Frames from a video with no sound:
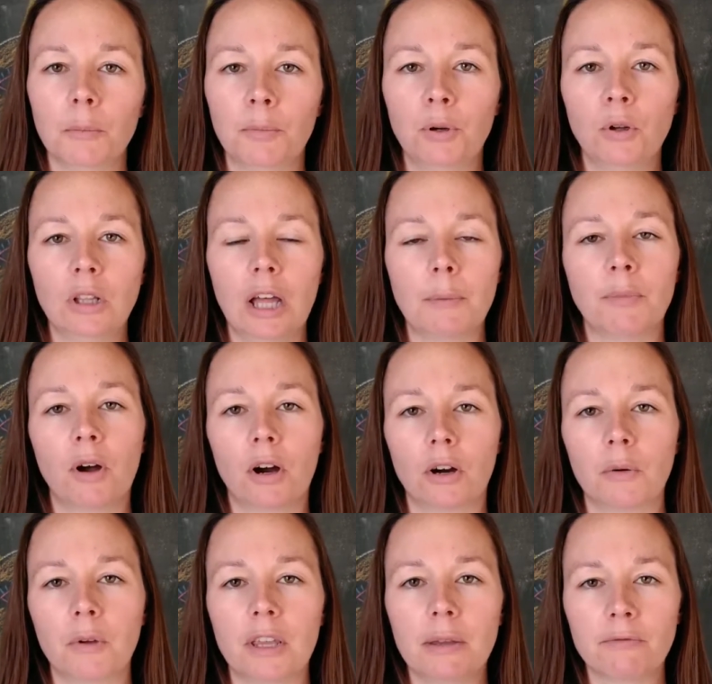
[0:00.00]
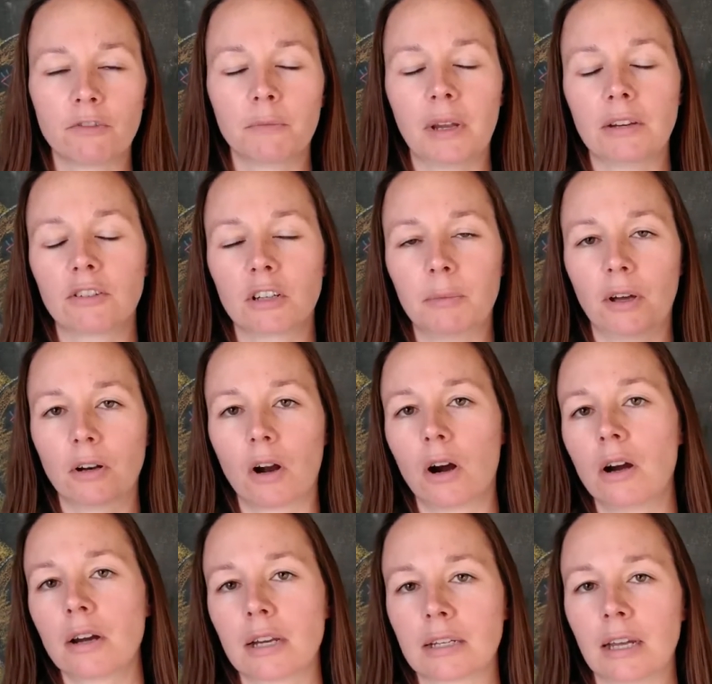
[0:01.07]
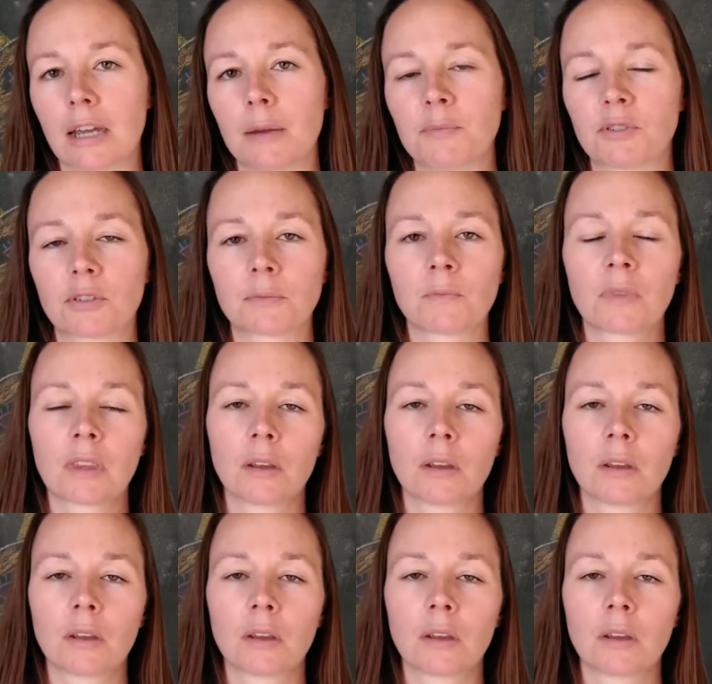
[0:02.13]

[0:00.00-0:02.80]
pull up information about archetypes